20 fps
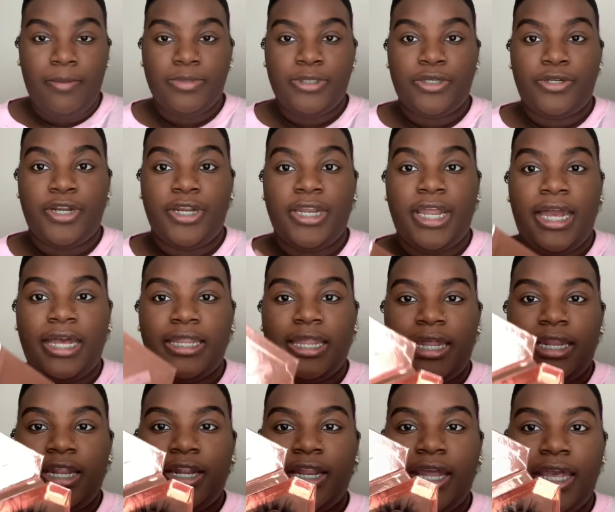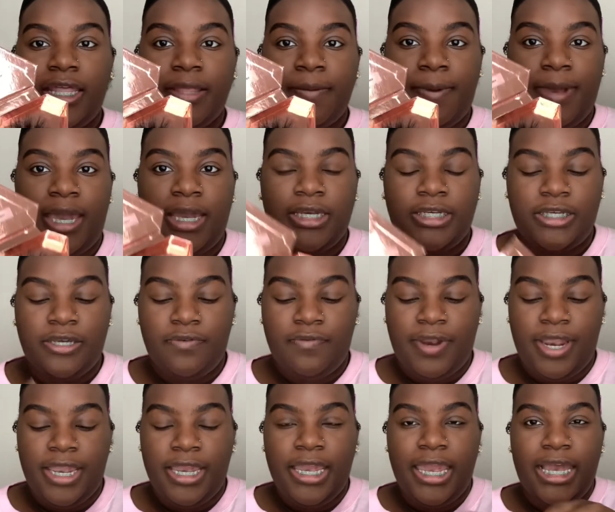So they're not like, they're not in the packaging,
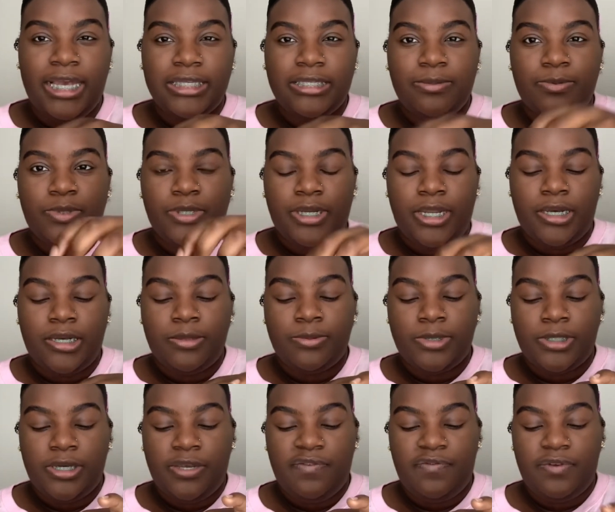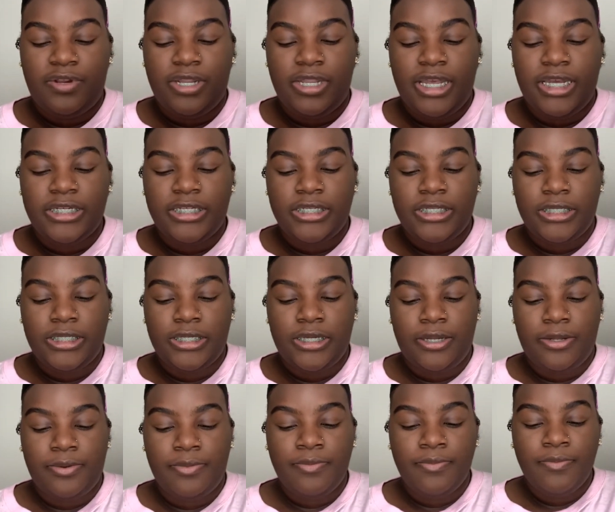right? It has something that comes in here for the lashes to sit
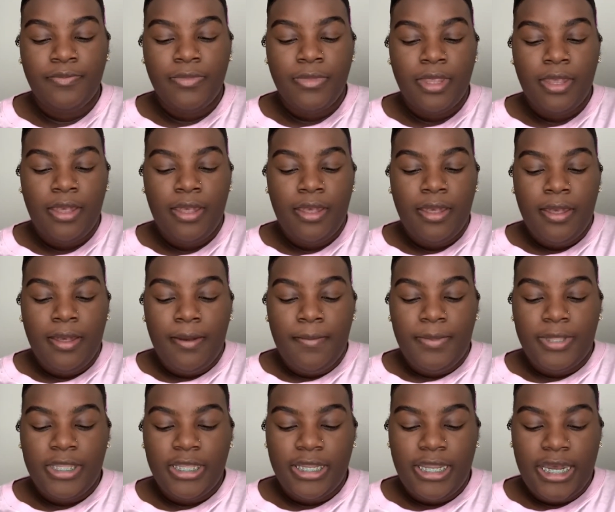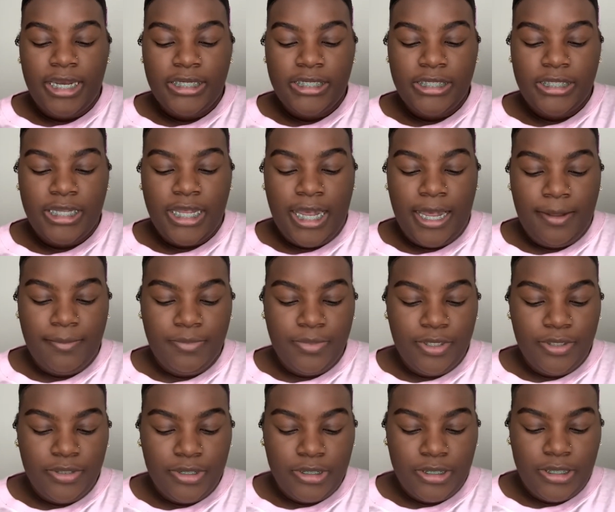on. But the lashes that I'm
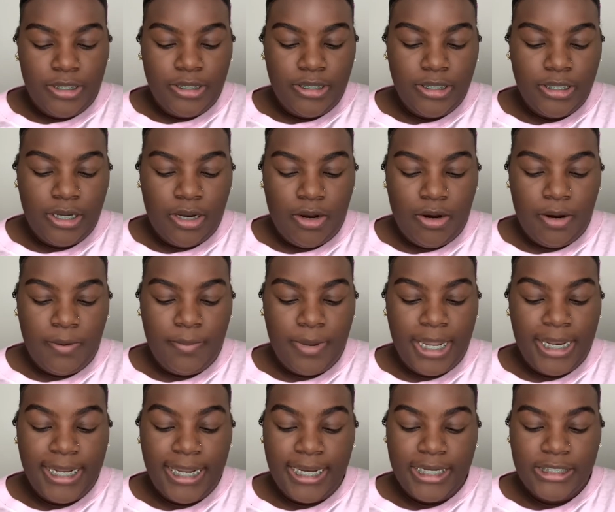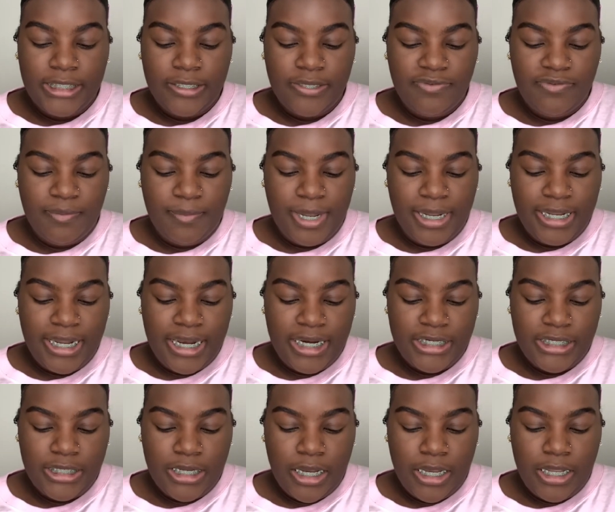using are my lashes from my
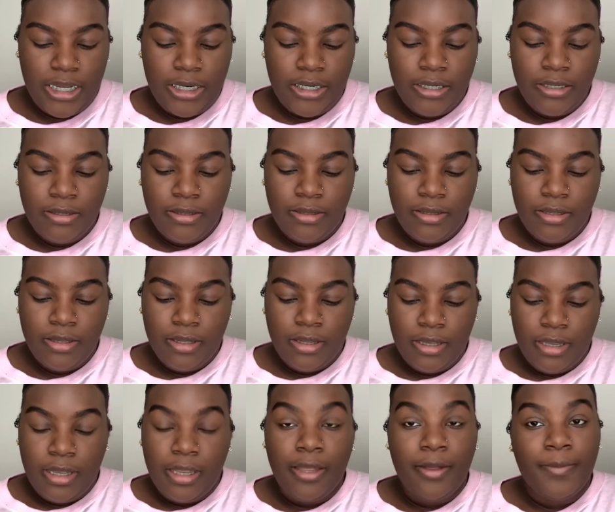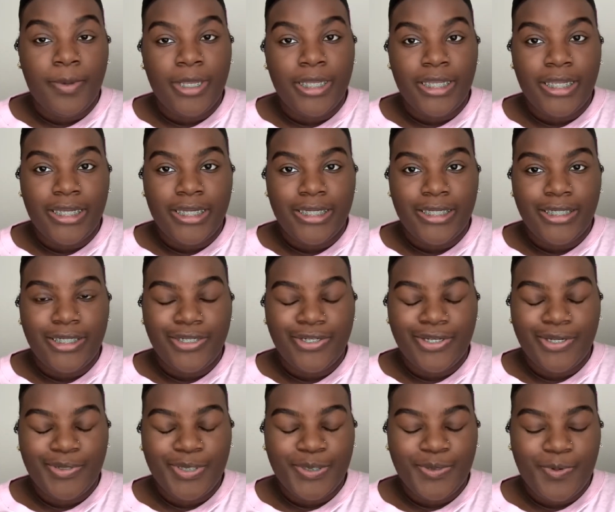lash line. It'll be linked in the
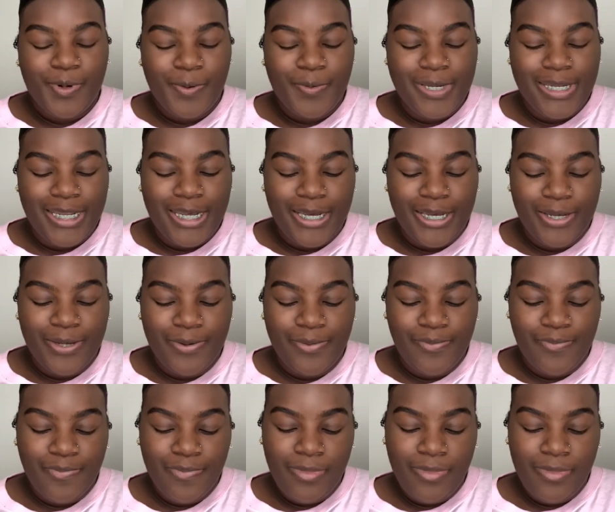description bar below.